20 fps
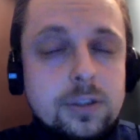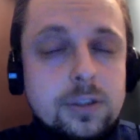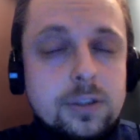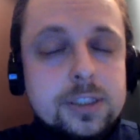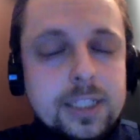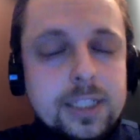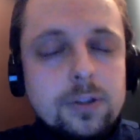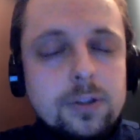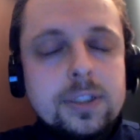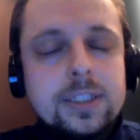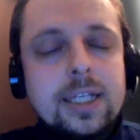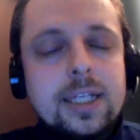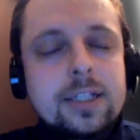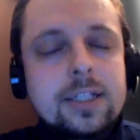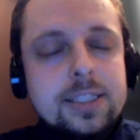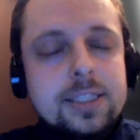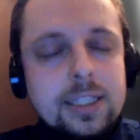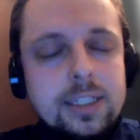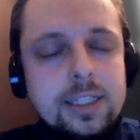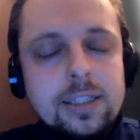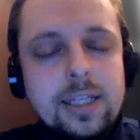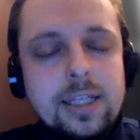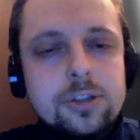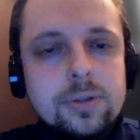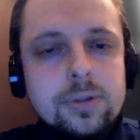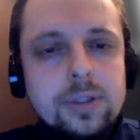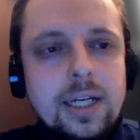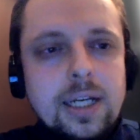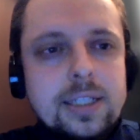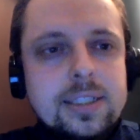solid oxide
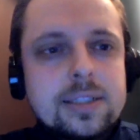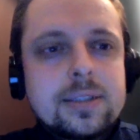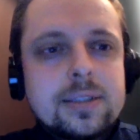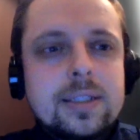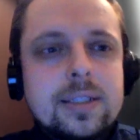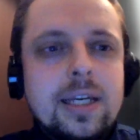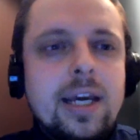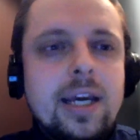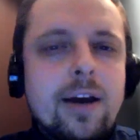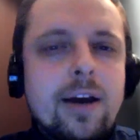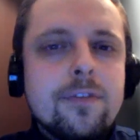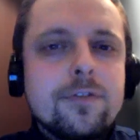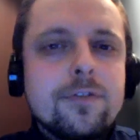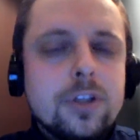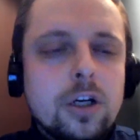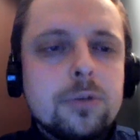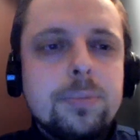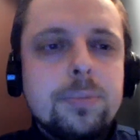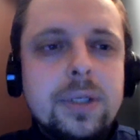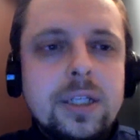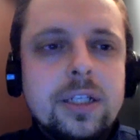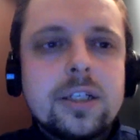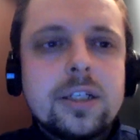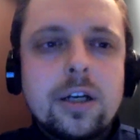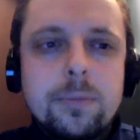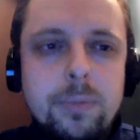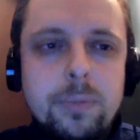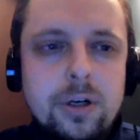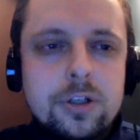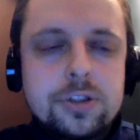electrolyzers. They have not been
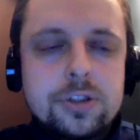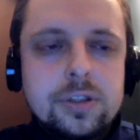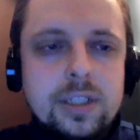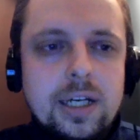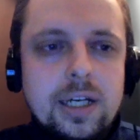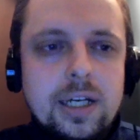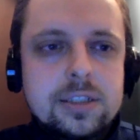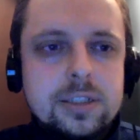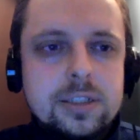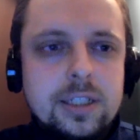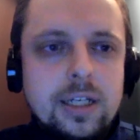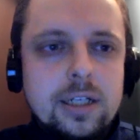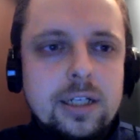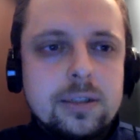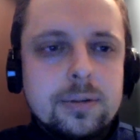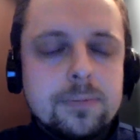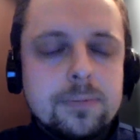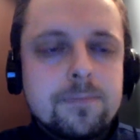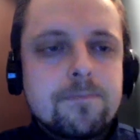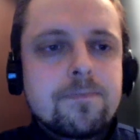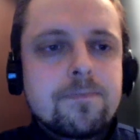commercialized yet.